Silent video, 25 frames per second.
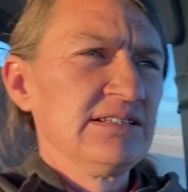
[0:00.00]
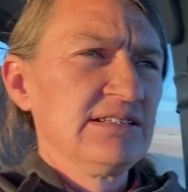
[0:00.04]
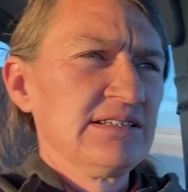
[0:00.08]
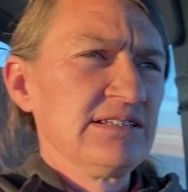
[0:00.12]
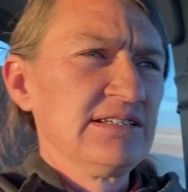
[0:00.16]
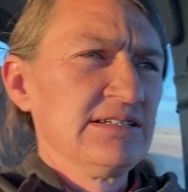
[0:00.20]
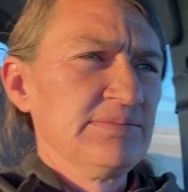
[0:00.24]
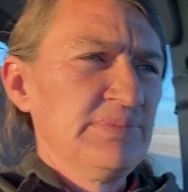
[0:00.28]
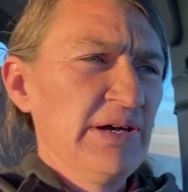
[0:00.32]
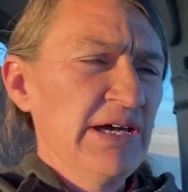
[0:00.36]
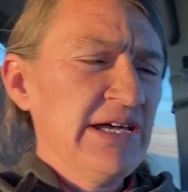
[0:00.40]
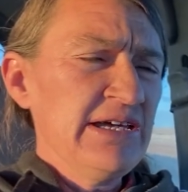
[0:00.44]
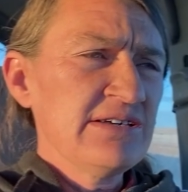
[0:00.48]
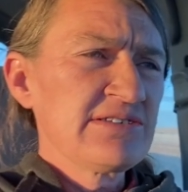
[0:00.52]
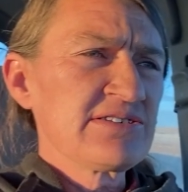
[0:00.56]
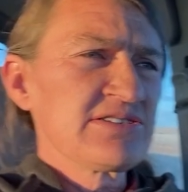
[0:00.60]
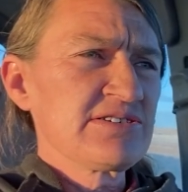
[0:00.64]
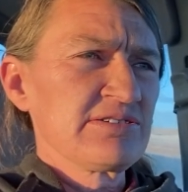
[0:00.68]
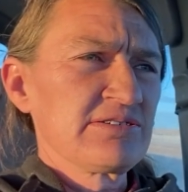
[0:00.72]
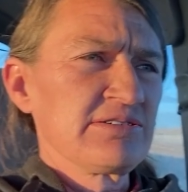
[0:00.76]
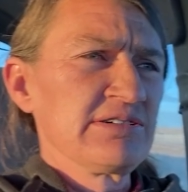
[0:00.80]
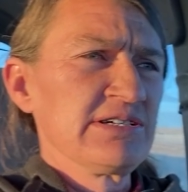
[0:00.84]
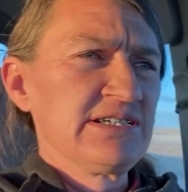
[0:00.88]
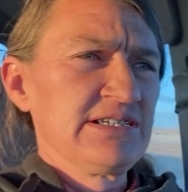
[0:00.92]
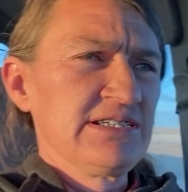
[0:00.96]
the banks
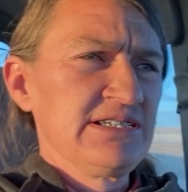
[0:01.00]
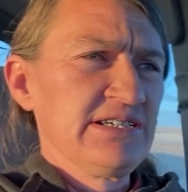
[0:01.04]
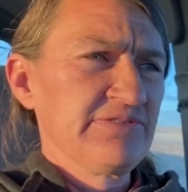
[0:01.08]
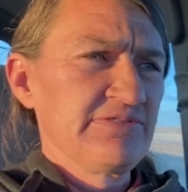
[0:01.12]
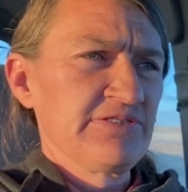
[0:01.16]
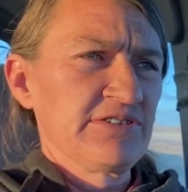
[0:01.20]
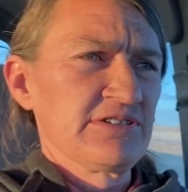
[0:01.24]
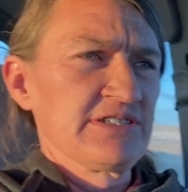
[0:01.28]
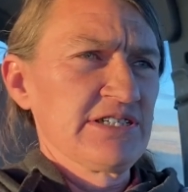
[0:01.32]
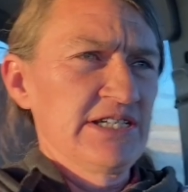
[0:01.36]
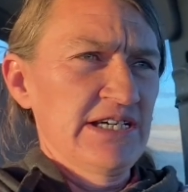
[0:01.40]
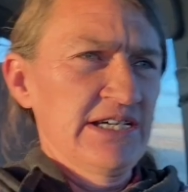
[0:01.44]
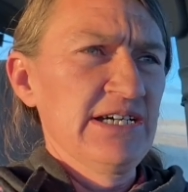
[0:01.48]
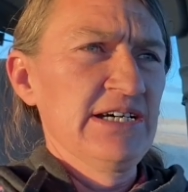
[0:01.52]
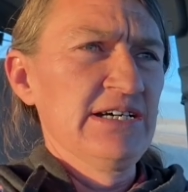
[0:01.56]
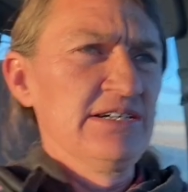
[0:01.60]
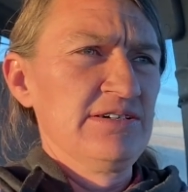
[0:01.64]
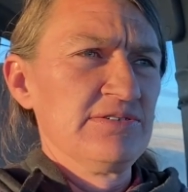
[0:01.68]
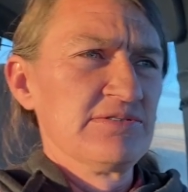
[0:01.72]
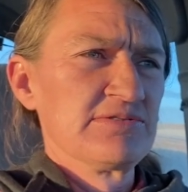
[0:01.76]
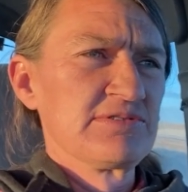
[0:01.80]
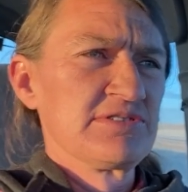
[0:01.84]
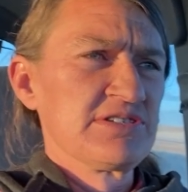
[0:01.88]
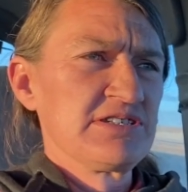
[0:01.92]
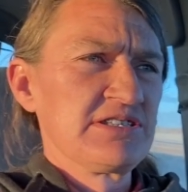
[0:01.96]
are in different
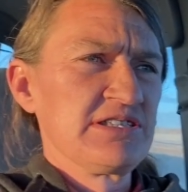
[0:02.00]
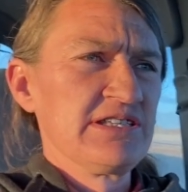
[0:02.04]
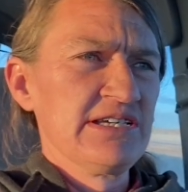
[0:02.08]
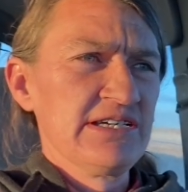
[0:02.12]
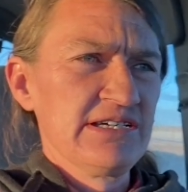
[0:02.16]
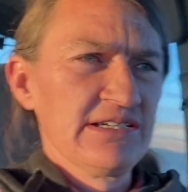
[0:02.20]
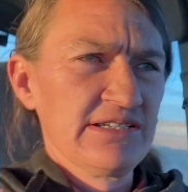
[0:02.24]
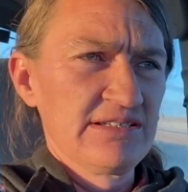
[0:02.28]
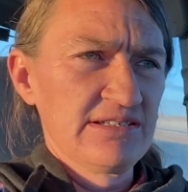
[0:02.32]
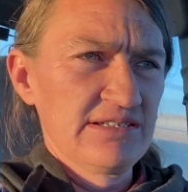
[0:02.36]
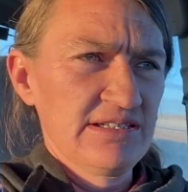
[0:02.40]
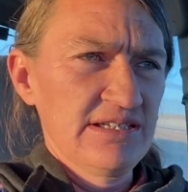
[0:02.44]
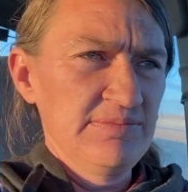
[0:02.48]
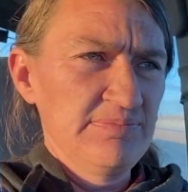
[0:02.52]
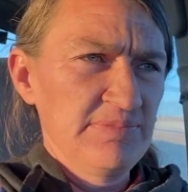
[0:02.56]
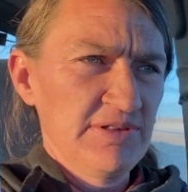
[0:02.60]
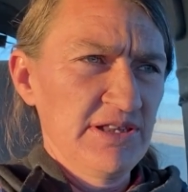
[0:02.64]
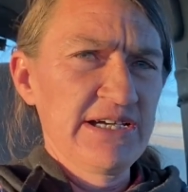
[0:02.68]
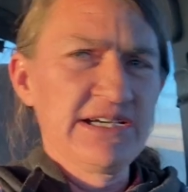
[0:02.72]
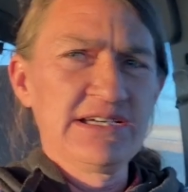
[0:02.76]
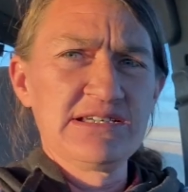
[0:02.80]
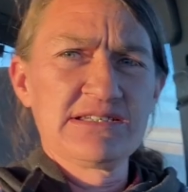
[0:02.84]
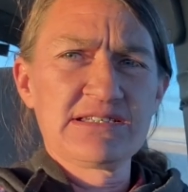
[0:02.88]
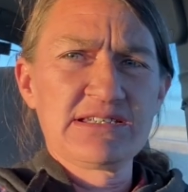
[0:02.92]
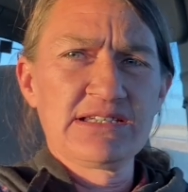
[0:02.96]
towns than the
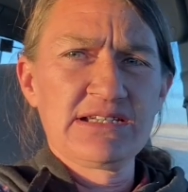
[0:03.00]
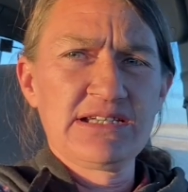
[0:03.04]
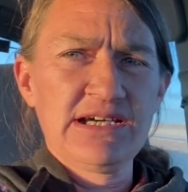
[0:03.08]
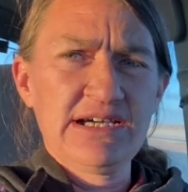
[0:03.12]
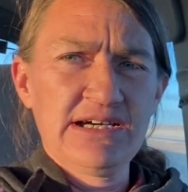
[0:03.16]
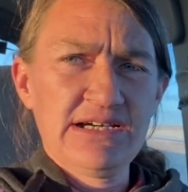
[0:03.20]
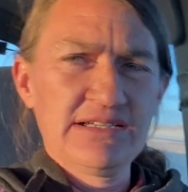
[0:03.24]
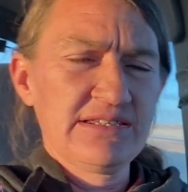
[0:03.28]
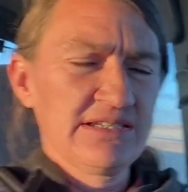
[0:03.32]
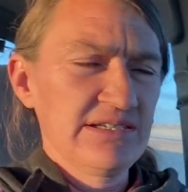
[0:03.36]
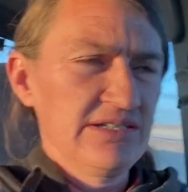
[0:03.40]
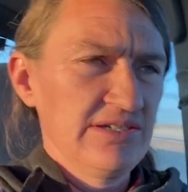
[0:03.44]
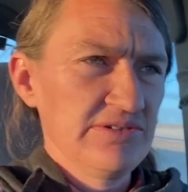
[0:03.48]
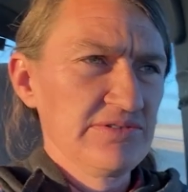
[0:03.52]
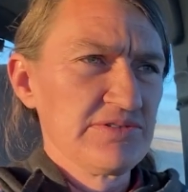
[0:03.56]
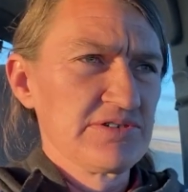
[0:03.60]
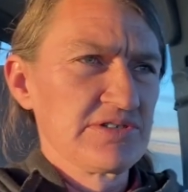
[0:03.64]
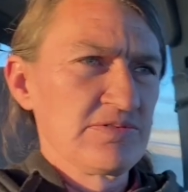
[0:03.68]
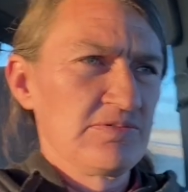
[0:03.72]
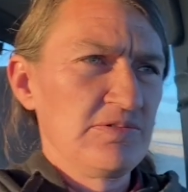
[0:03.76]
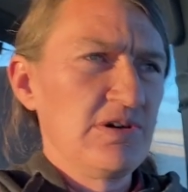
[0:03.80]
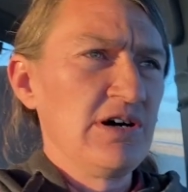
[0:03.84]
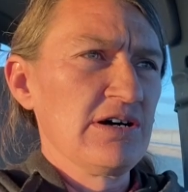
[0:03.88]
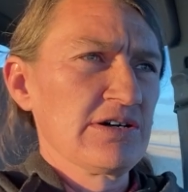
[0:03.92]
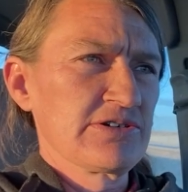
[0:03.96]
place that had the
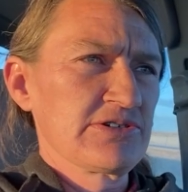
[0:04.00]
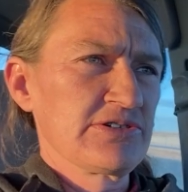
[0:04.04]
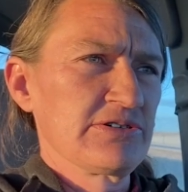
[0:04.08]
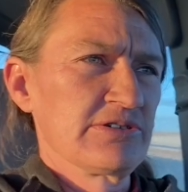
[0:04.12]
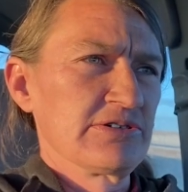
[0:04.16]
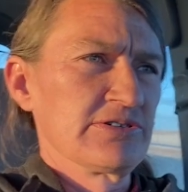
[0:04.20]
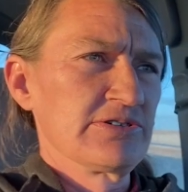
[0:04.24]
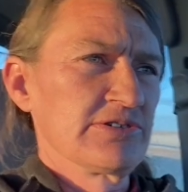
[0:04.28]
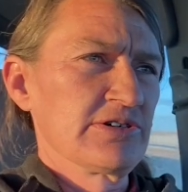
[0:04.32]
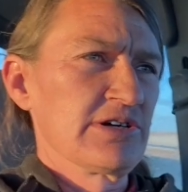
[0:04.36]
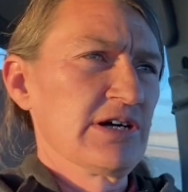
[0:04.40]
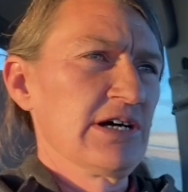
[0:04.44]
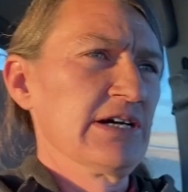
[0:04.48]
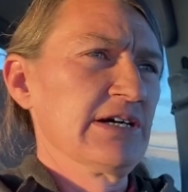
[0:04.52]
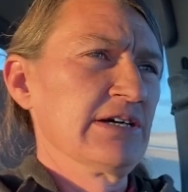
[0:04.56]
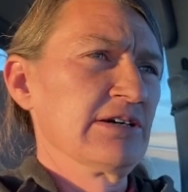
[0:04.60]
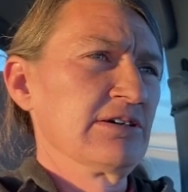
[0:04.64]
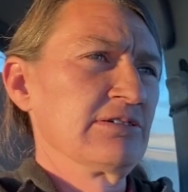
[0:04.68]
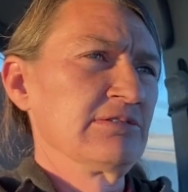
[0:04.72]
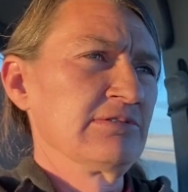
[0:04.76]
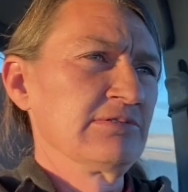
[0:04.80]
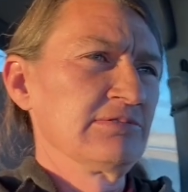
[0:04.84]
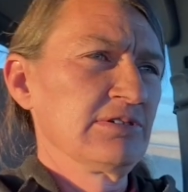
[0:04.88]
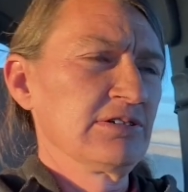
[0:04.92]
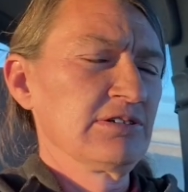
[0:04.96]
used washer and dryer.
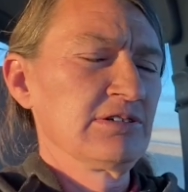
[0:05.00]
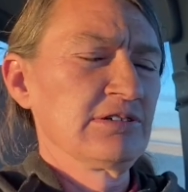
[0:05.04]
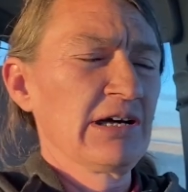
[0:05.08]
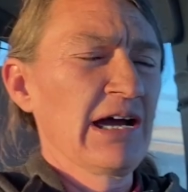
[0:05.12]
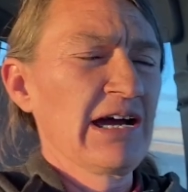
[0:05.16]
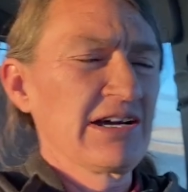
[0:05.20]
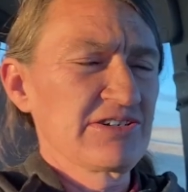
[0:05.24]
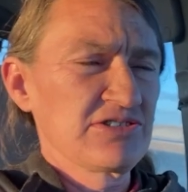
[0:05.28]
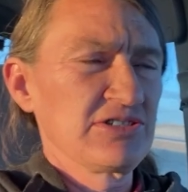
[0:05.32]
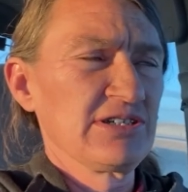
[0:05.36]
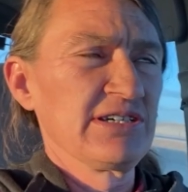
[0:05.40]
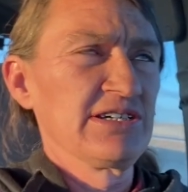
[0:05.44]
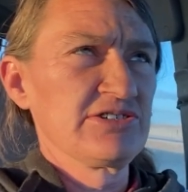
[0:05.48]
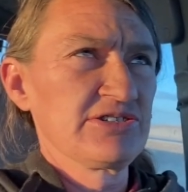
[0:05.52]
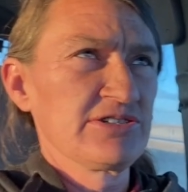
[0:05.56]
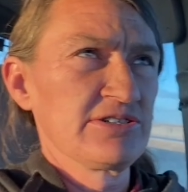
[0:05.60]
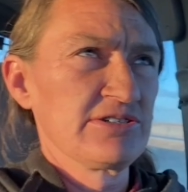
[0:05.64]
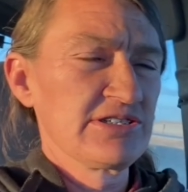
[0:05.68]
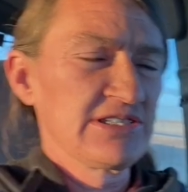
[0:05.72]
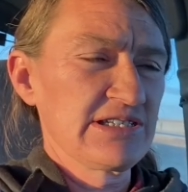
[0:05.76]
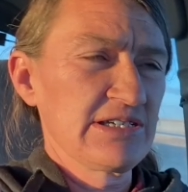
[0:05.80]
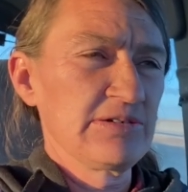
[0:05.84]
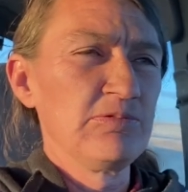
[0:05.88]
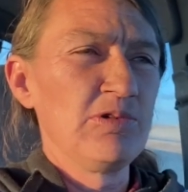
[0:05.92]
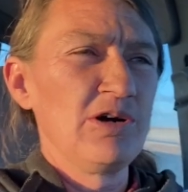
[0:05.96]
Or actually, I
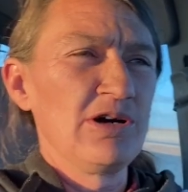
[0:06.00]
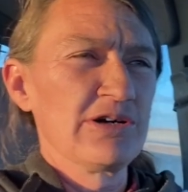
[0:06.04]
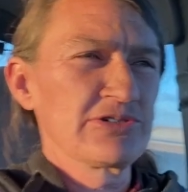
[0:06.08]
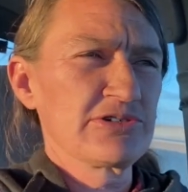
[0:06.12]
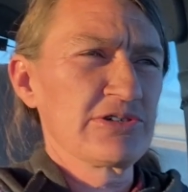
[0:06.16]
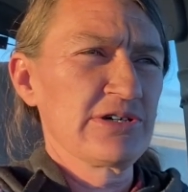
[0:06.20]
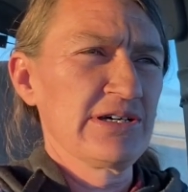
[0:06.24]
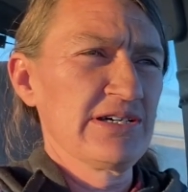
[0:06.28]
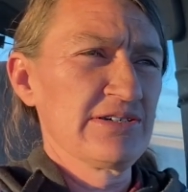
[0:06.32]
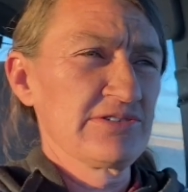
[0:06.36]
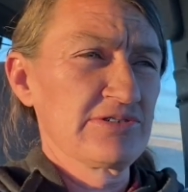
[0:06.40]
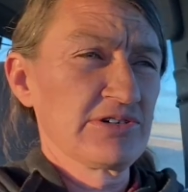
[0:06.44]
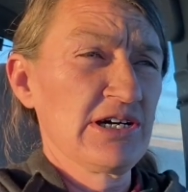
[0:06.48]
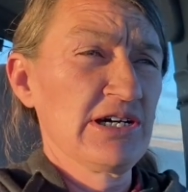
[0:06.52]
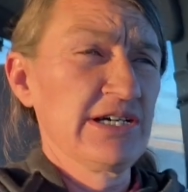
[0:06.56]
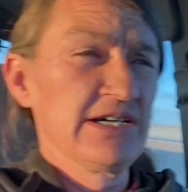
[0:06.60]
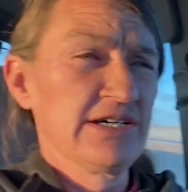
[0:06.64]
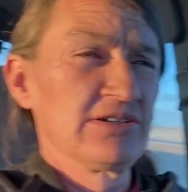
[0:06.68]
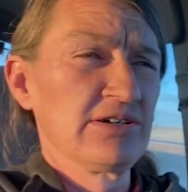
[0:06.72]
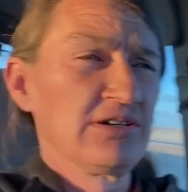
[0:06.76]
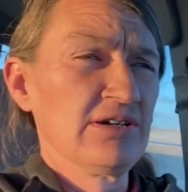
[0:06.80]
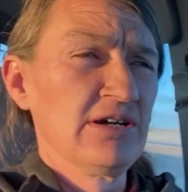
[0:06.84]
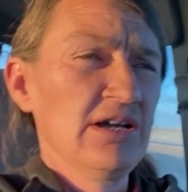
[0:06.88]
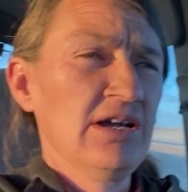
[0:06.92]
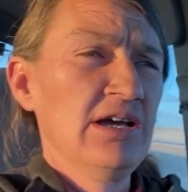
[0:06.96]
shouldn't say washer and
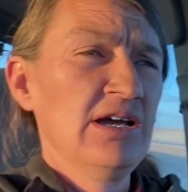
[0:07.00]
dryer.